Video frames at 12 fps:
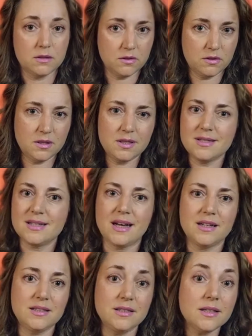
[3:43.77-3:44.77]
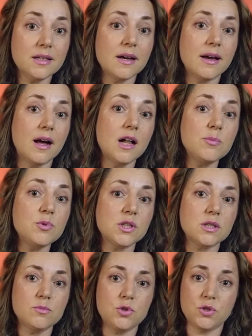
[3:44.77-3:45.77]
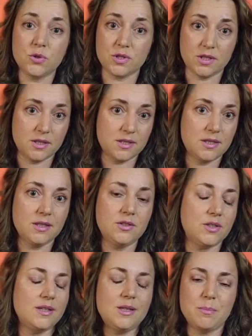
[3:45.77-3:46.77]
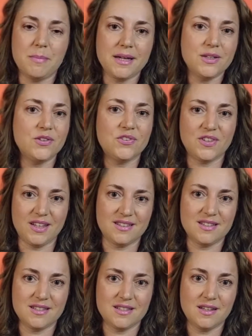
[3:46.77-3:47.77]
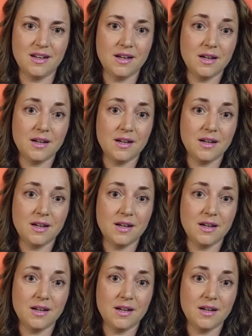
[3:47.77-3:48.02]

This idea helped him to succeed in many things.